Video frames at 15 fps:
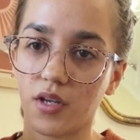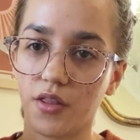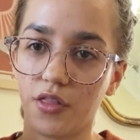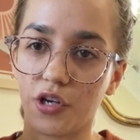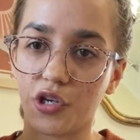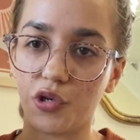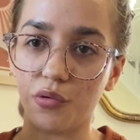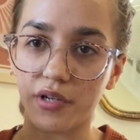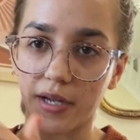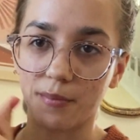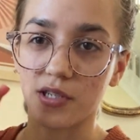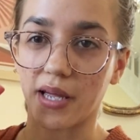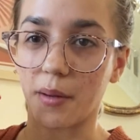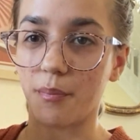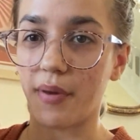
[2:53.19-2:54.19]
the
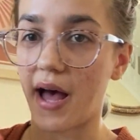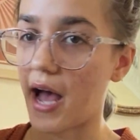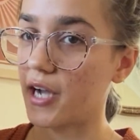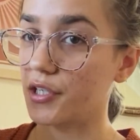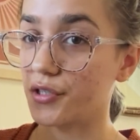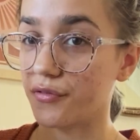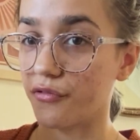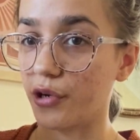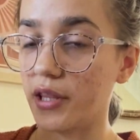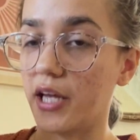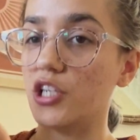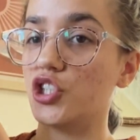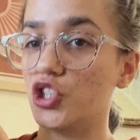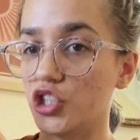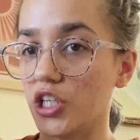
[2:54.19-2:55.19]
Q-tips like package free,
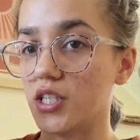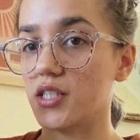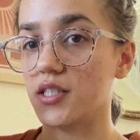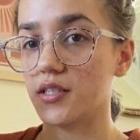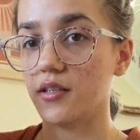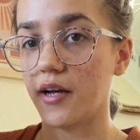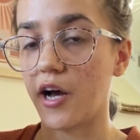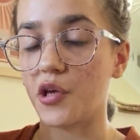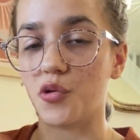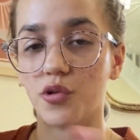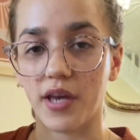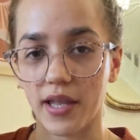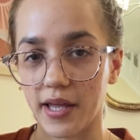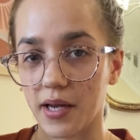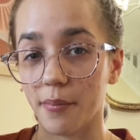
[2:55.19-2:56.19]
like just how you
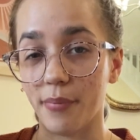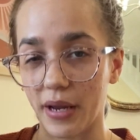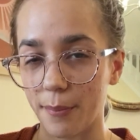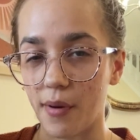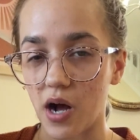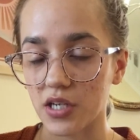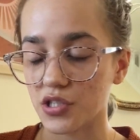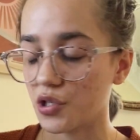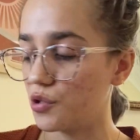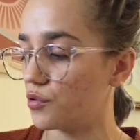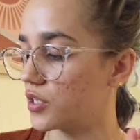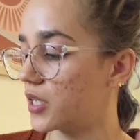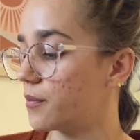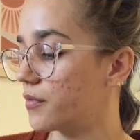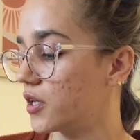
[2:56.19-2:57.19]
get like a big box of
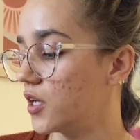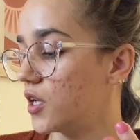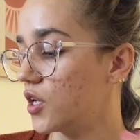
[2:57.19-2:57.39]
Q-tip.